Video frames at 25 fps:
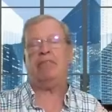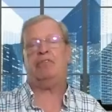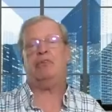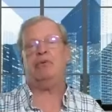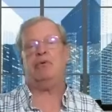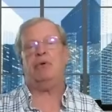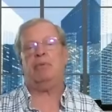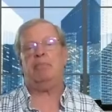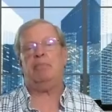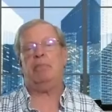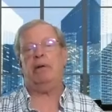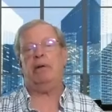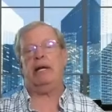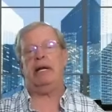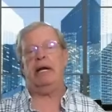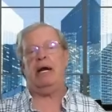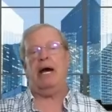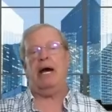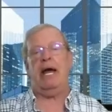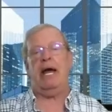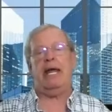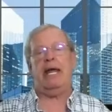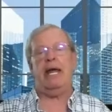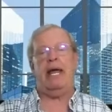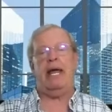Now, I have
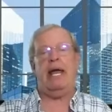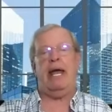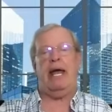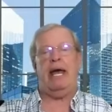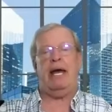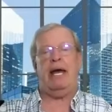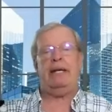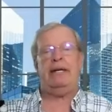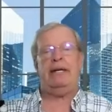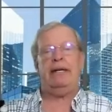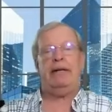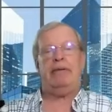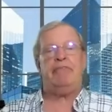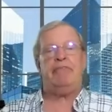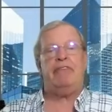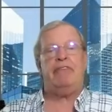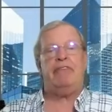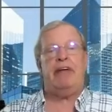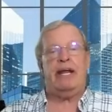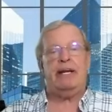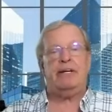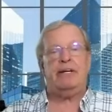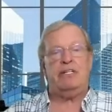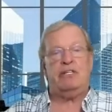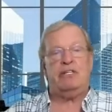to admit, I
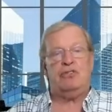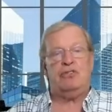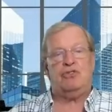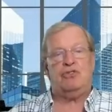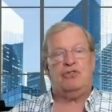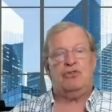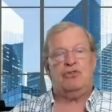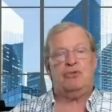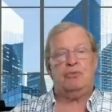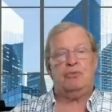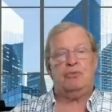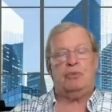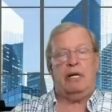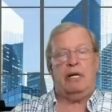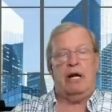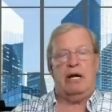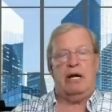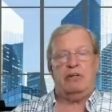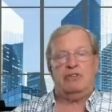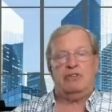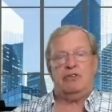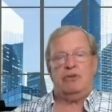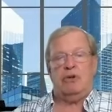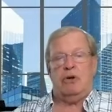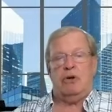had an
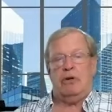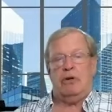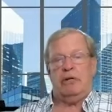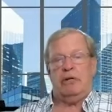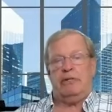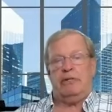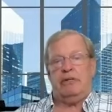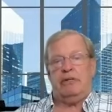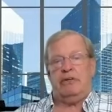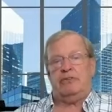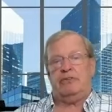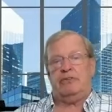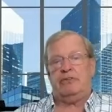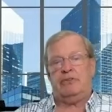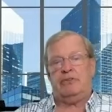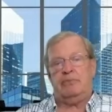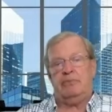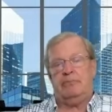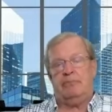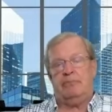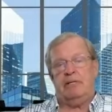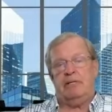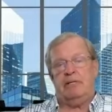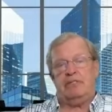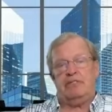advantage when I
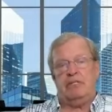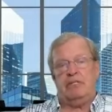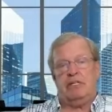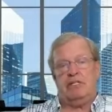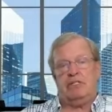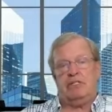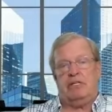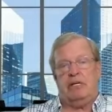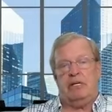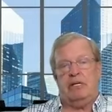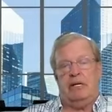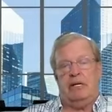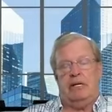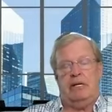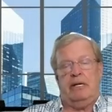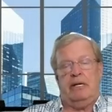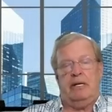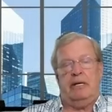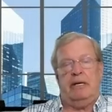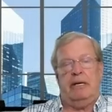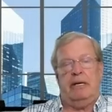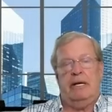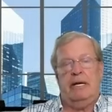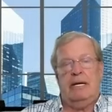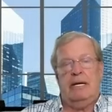started this
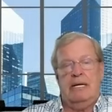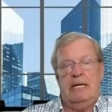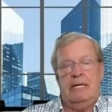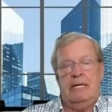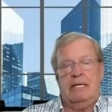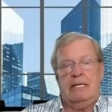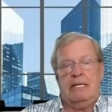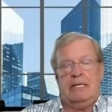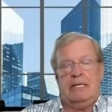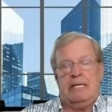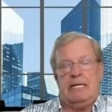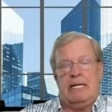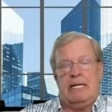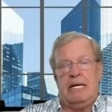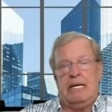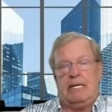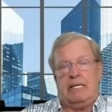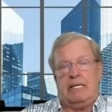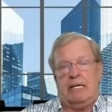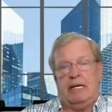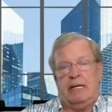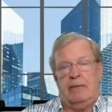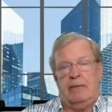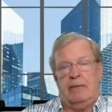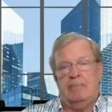business in and
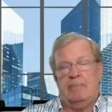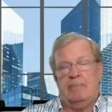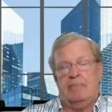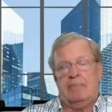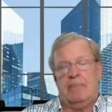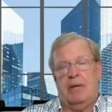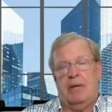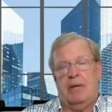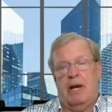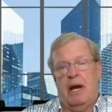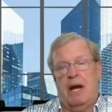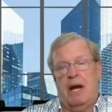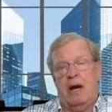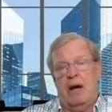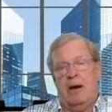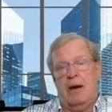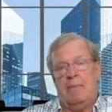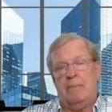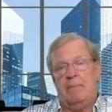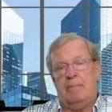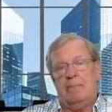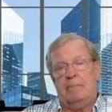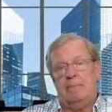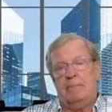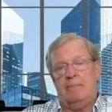Nikken
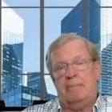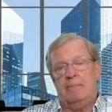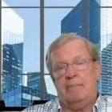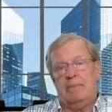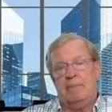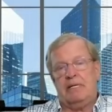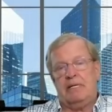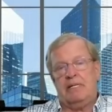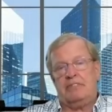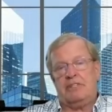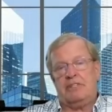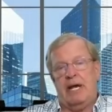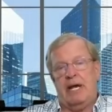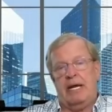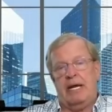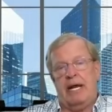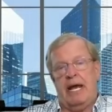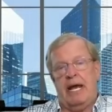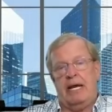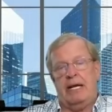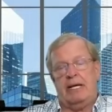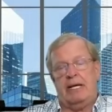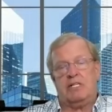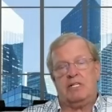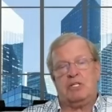um,
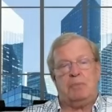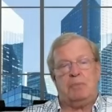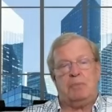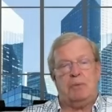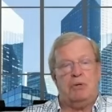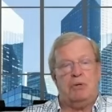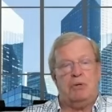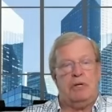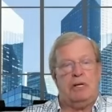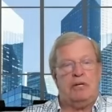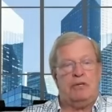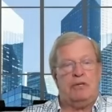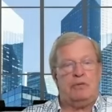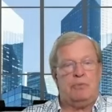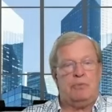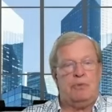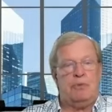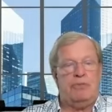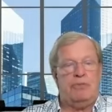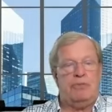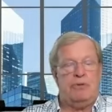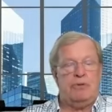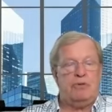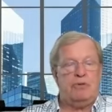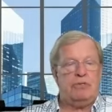because I'd had
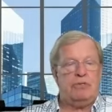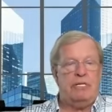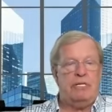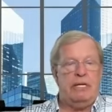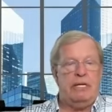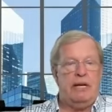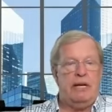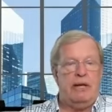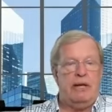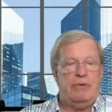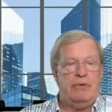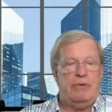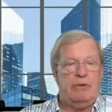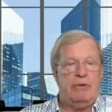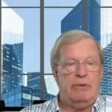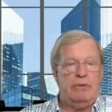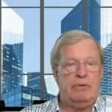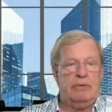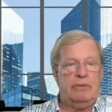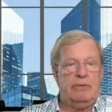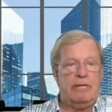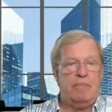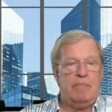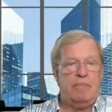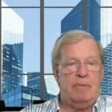experience with
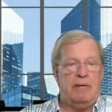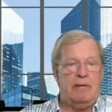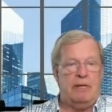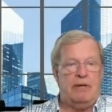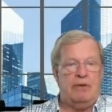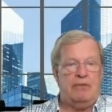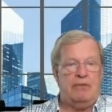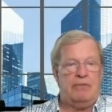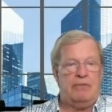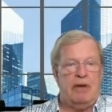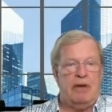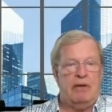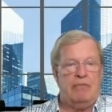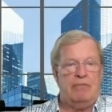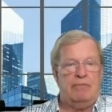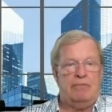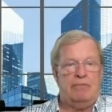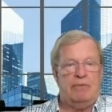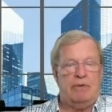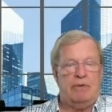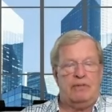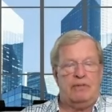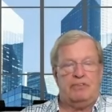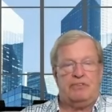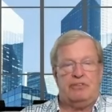13 other
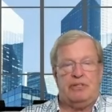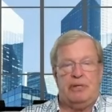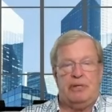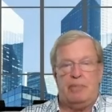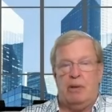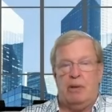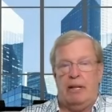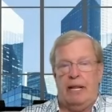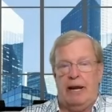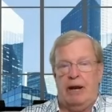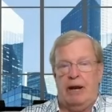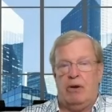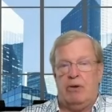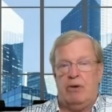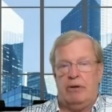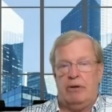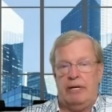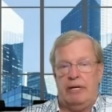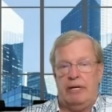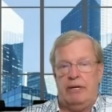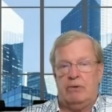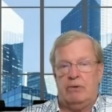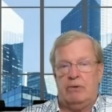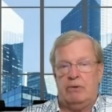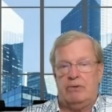companies of a
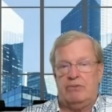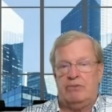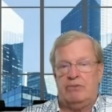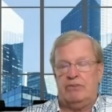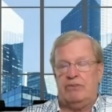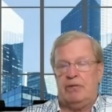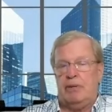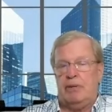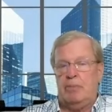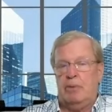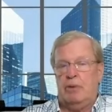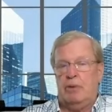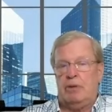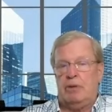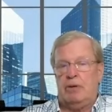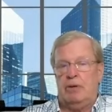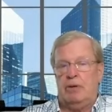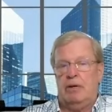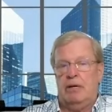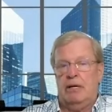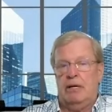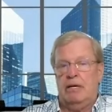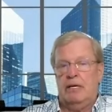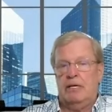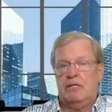similarity or a
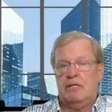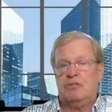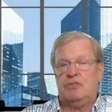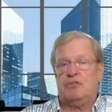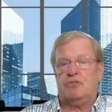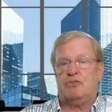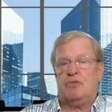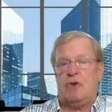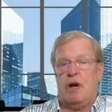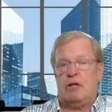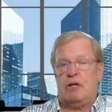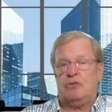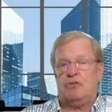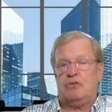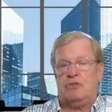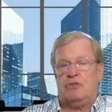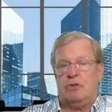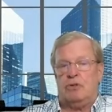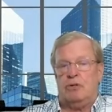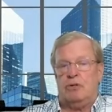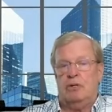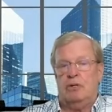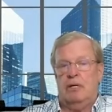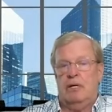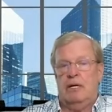similar
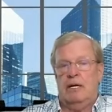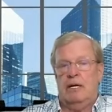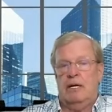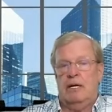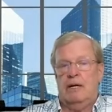structure.